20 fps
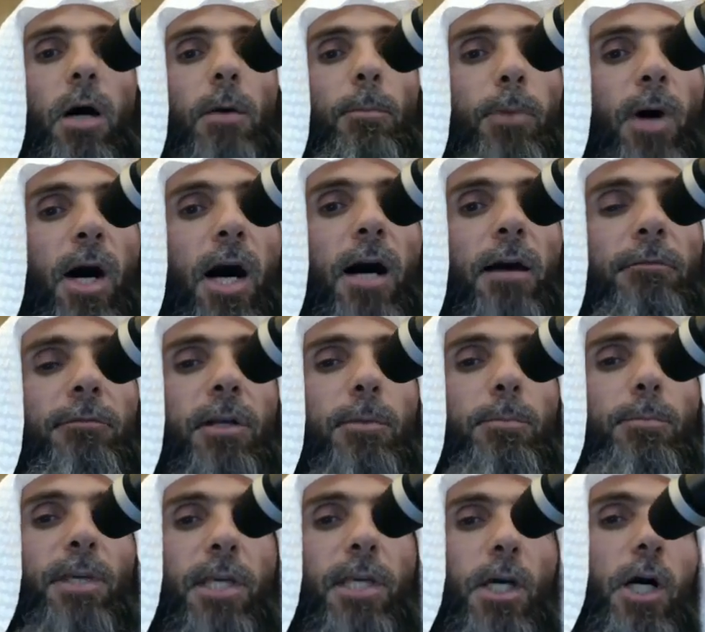above
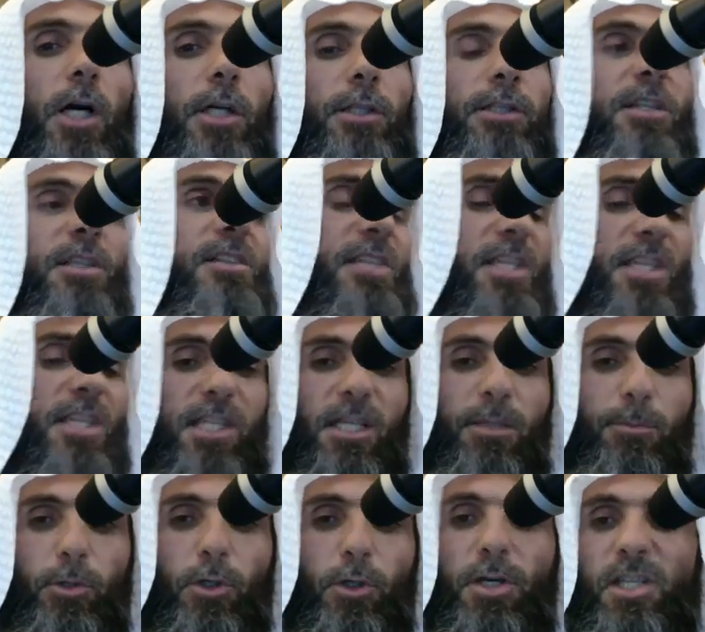and beyond in
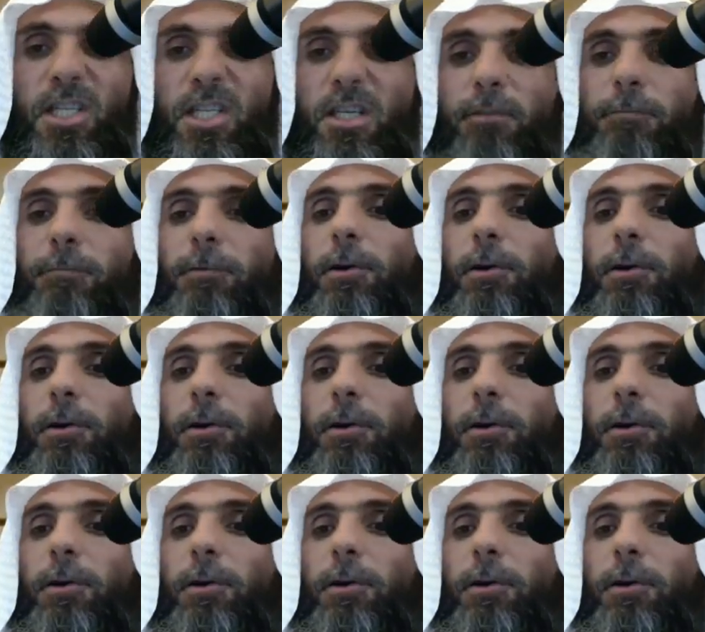seeking mercy